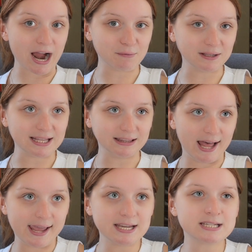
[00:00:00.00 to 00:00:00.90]
I really
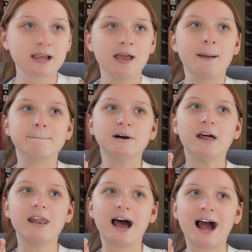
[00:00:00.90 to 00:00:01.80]
liked,
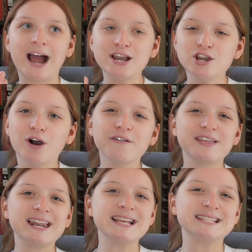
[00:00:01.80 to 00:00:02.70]
but I know
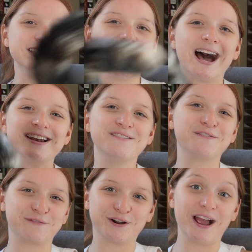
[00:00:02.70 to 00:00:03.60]
that it's not
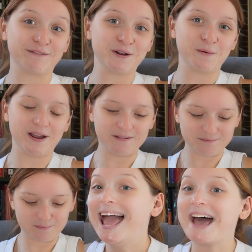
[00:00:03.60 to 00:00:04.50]
for everyone.
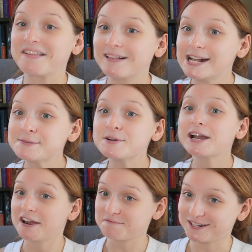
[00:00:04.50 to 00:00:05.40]
And the last book
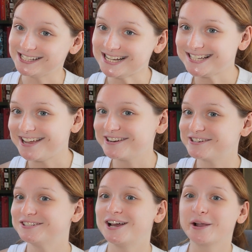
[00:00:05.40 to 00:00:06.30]
I'm really excited
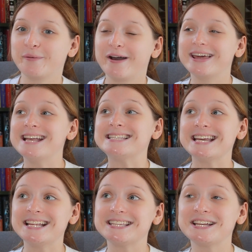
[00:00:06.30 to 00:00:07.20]
to talk about, it's
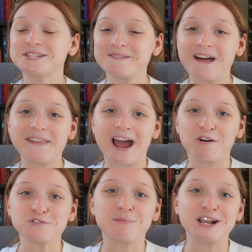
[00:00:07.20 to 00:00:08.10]
Incidents Around the
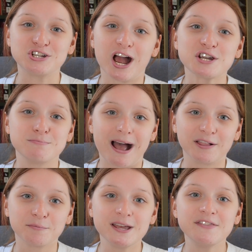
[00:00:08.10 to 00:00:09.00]
House by Josh
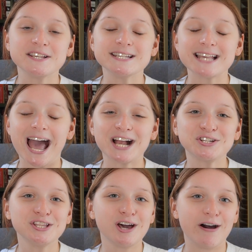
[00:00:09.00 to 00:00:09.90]
Malerman. This is
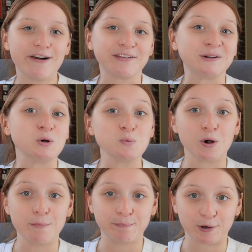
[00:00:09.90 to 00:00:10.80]
actually the author who
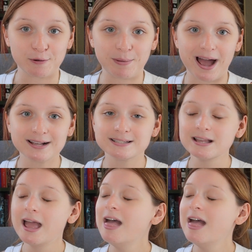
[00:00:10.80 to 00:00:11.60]
wrote Bird Box.